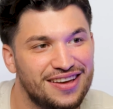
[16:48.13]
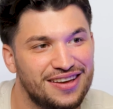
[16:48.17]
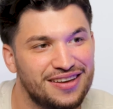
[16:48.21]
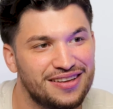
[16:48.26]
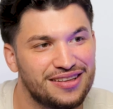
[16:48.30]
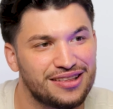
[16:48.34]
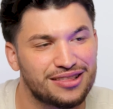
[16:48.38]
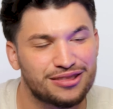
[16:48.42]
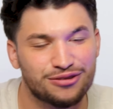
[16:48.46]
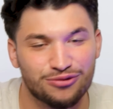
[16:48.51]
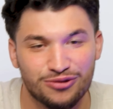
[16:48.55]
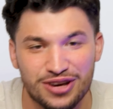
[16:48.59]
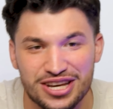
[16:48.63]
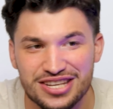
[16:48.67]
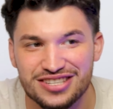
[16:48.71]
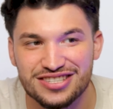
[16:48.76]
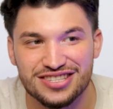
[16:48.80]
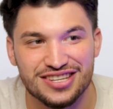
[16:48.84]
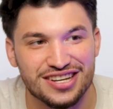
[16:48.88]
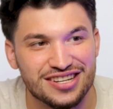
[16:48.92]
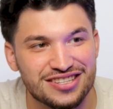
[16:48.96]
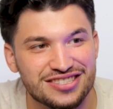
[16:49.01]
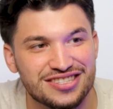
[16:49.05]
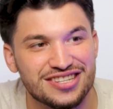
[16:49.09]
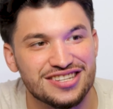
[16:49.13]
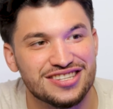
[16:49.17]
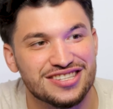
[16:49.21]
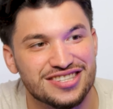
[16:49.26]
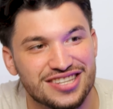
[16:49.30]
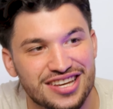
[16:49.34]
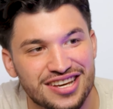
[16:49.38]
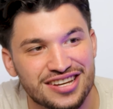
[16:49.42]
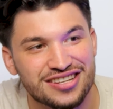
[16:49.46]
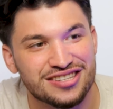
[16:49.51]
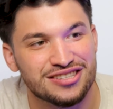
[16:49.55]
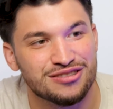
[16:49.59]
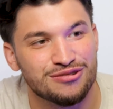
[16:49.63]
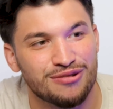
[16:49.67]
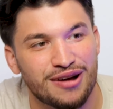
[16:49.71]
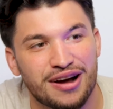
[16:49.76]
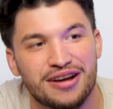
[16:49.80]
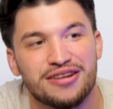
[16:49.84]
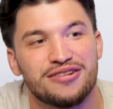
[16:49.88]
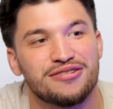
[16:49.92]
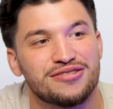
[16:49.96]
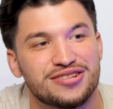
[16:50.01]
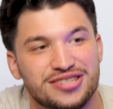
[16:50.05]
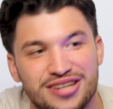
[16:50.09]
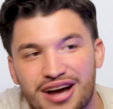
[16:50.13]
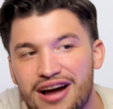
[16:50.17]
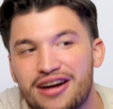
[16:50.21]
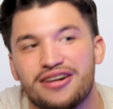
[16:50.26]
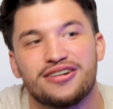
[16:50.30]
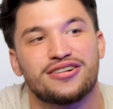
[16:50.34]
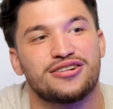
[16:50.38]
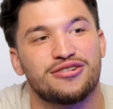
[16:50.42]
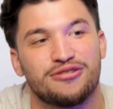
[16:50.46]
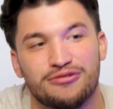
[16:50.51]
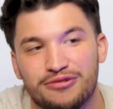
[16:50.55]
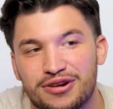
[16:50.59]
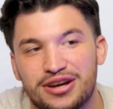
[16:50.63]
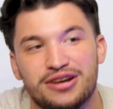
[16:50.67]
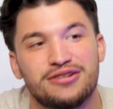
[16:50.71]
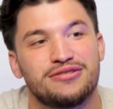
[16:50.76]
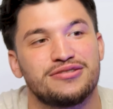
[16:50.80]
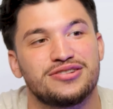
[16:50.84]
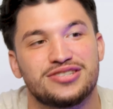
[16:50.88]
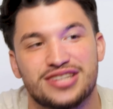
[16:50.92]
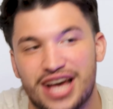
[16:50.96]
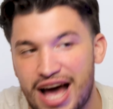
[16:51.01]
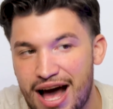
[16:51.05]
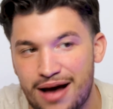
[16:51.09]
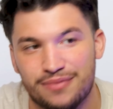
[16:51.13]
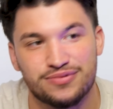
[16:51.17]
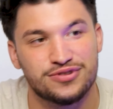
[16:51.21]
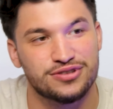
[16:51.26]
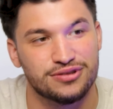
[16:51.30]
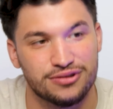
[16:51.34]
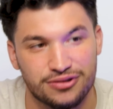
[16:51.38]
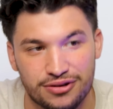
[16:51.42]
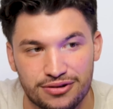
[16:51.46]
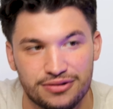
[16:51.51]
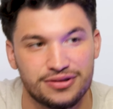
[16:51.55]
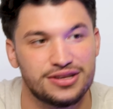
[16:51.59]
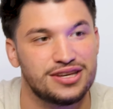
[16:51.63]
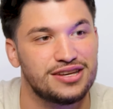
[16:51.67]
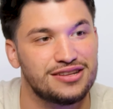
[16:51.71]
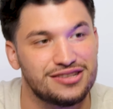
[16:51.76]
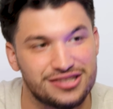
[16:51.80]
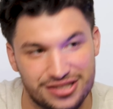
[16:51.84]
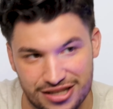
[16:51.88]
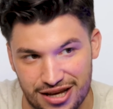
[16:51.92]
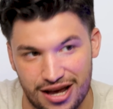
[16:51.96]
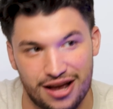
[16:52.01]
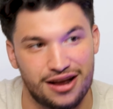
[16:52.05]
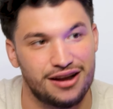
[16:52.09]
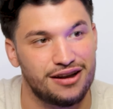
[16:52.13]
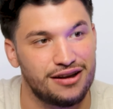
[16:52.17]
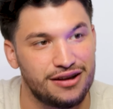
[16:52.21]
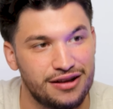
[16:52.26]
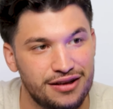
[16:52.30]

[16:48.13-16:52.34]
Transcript: Yeah. 366 Kyle, throughout your entire career is absolutely insane.